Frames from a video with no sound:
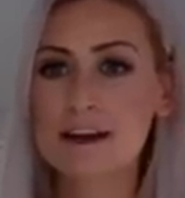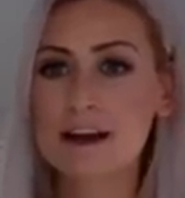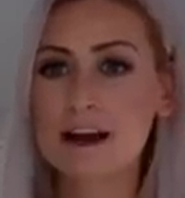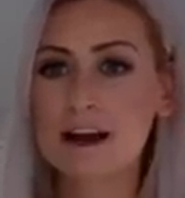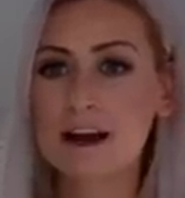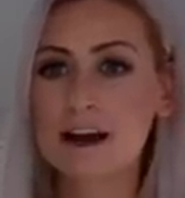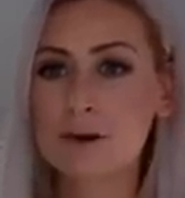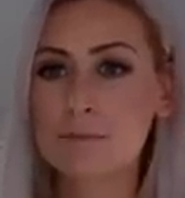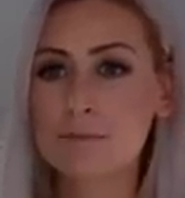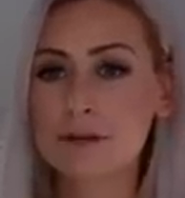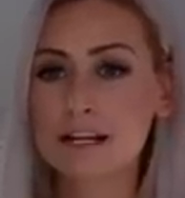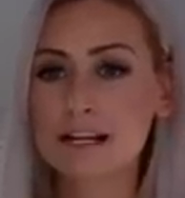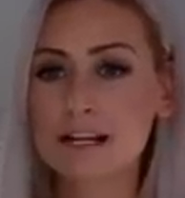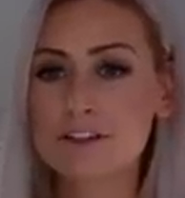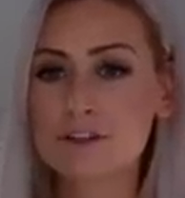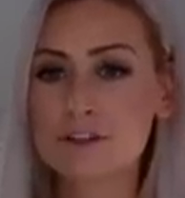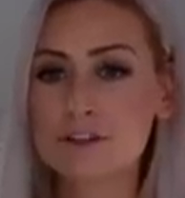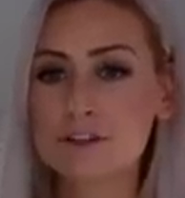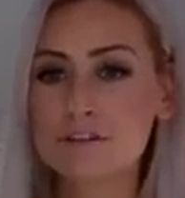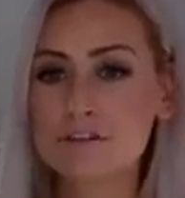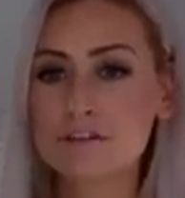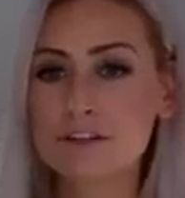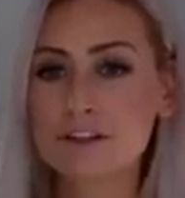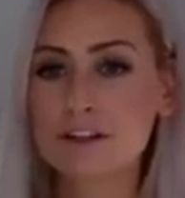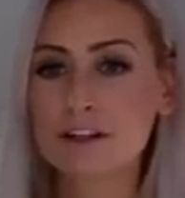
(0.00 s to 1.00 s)
But I do
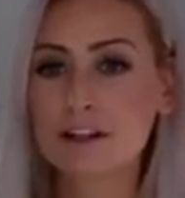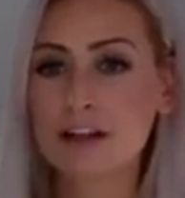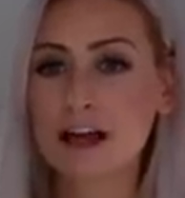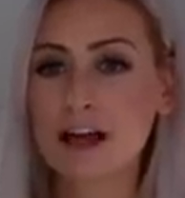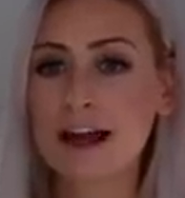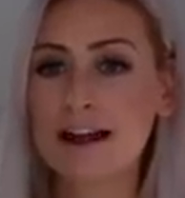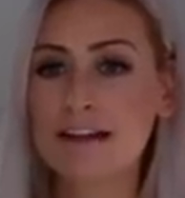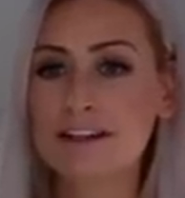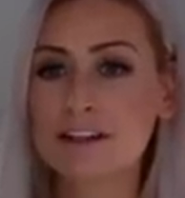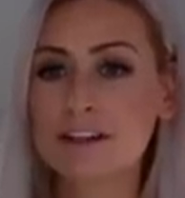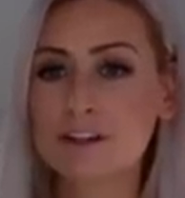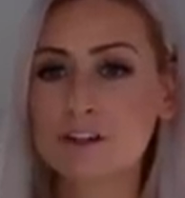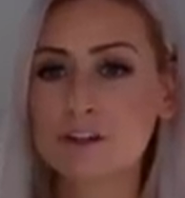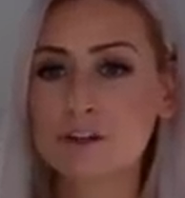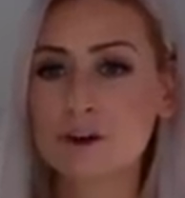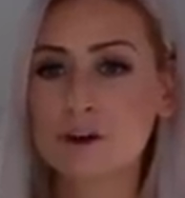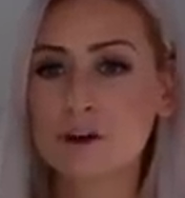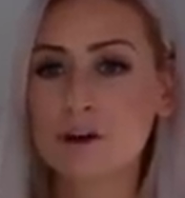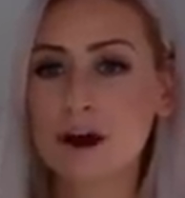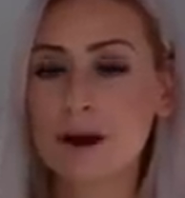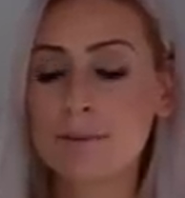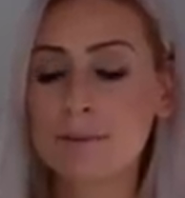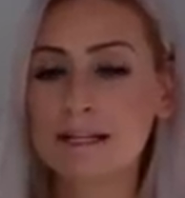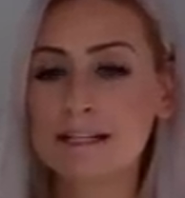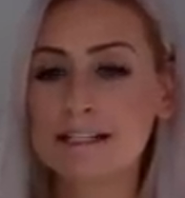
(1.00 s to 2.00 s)
feel like,
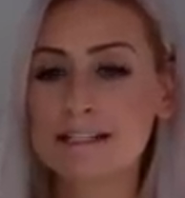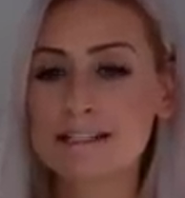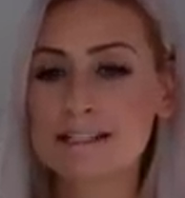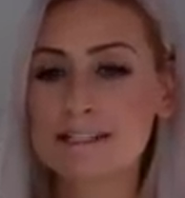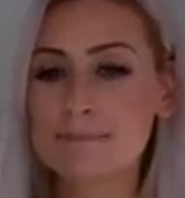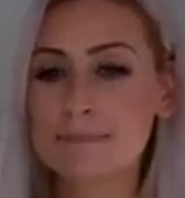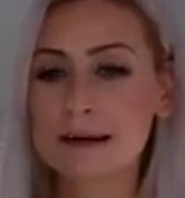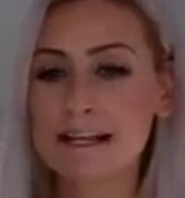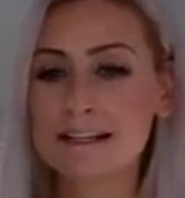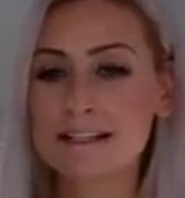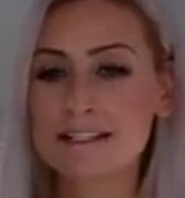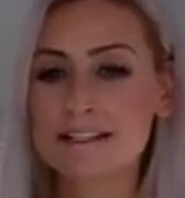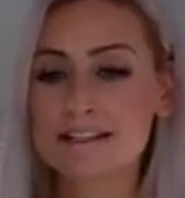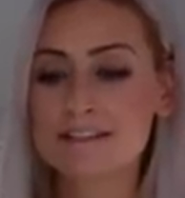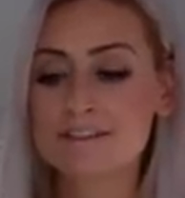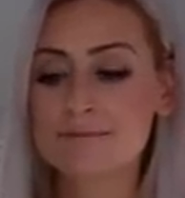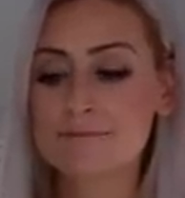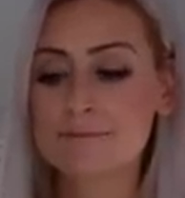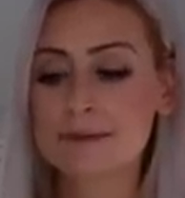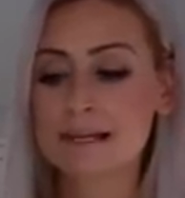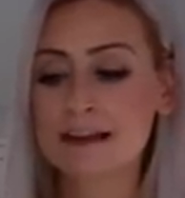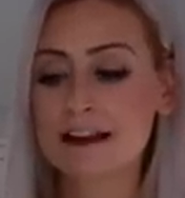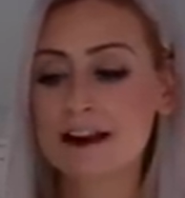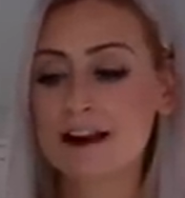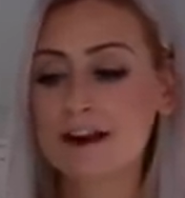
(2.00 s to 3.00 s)
I'm in a space of
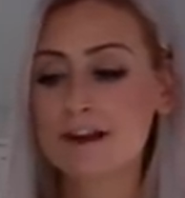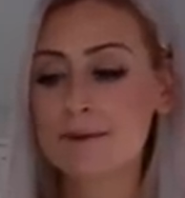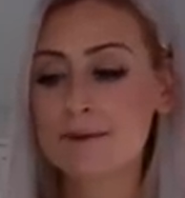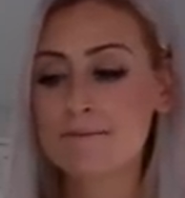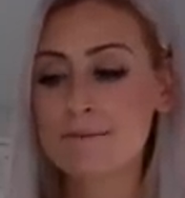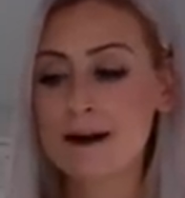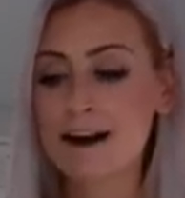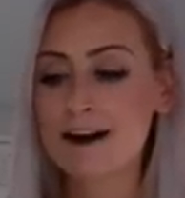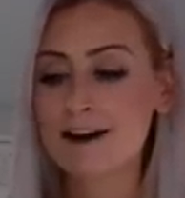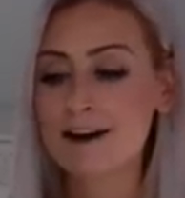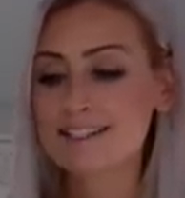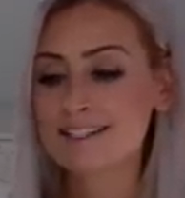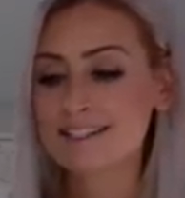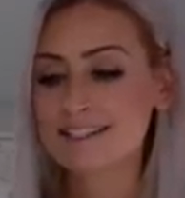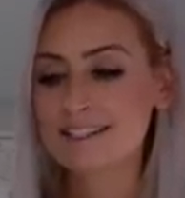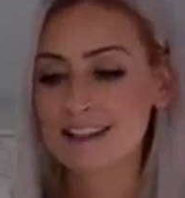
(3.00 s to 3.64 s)
being able to master